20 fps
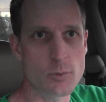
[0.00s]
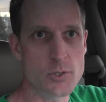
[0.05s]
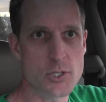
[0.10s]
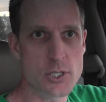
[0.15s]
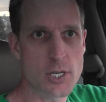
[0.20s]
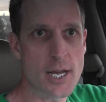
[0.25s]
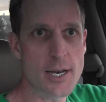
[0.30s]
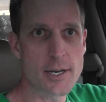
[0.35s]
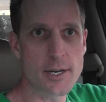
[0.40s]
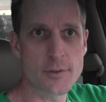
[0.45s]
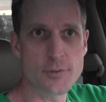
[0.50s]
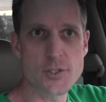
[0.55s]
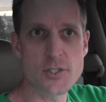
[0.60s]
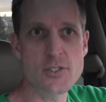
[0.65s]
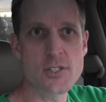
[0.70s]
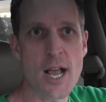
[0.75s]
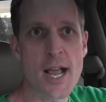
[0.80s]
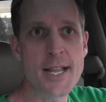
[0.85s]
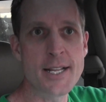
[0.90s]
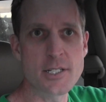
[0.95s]
There was not enough
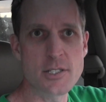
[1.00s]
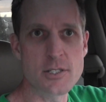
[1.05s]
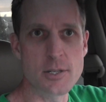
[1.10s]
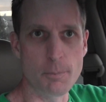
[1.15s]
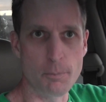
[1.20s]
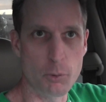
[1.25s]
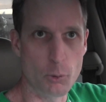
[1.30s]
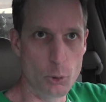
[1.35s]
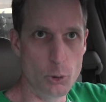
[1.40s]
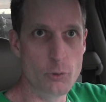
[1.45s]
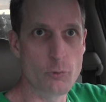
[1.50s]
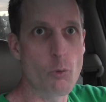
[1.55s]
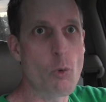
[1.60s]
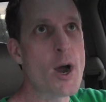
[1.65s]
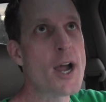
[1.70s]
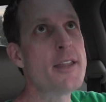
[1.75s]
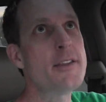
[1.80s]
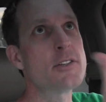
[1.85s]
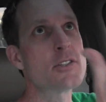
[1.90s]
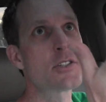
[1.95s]
science to prove
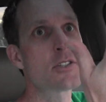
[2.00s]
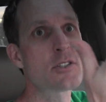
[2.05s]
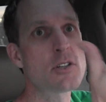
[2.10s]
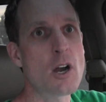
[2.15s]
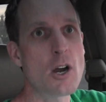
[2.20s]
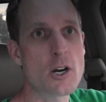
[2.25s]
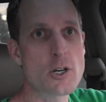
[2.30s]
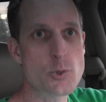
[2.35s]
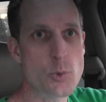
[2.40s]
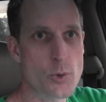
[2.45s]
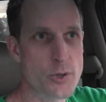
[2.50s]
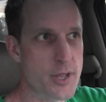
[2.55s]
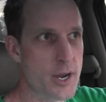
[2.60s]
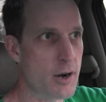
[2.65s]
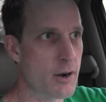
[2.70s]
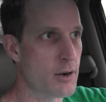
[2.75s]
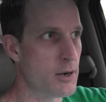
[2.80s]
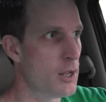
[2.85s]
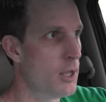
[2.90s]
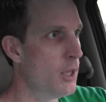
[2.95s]
why the stars were
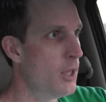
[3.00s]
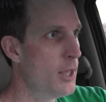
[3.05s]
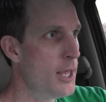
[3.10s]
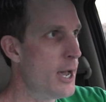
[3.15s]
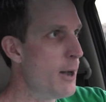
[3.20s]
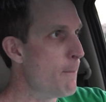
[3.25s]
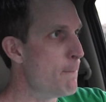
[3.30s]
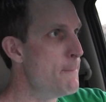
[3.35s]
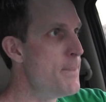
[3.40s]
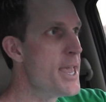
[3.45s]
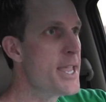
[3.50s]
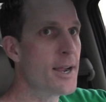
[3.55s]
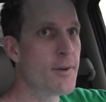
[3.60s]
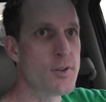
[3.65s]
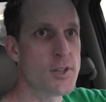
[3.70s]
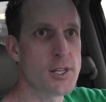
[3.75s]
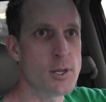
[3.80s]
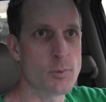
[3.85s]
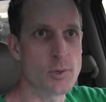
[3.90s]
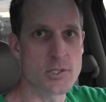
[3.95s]
there and how big
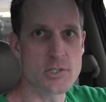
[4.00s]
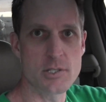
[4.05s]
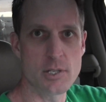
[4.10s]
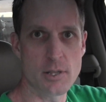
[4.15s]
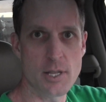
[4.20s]
everything was.